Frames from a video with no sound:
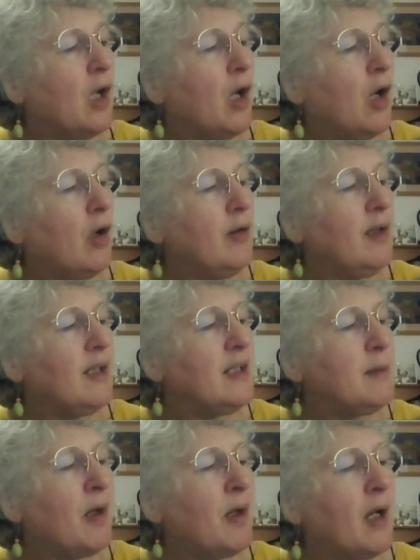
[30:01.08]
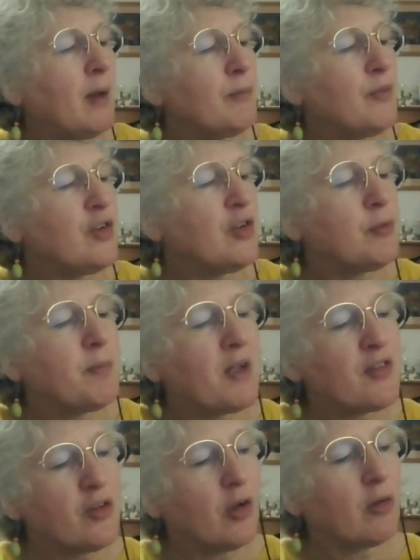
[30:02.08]
Only perhaps you'd
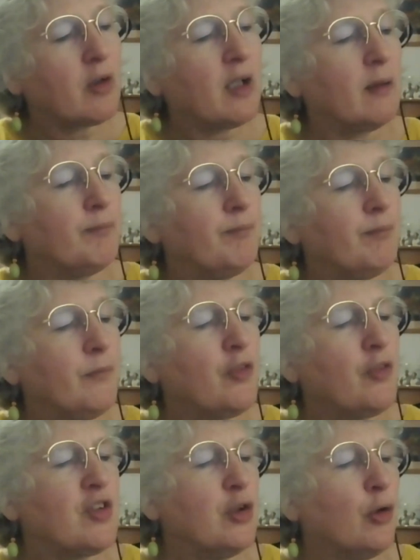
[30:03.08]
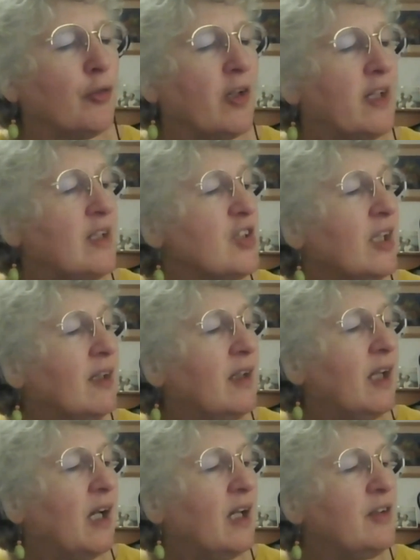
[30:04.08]
better not come, not at your age,
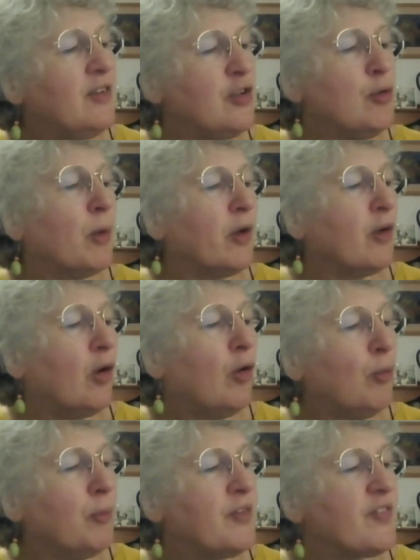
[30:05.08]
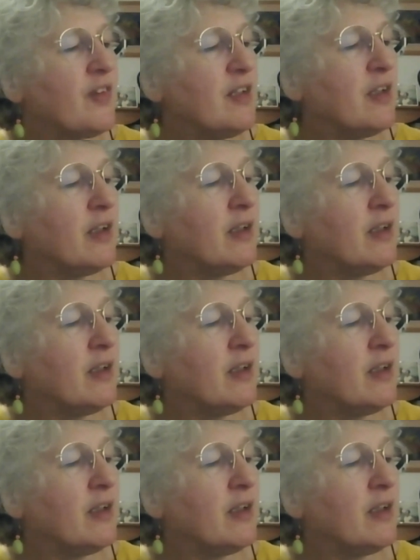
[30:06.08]
and you were always the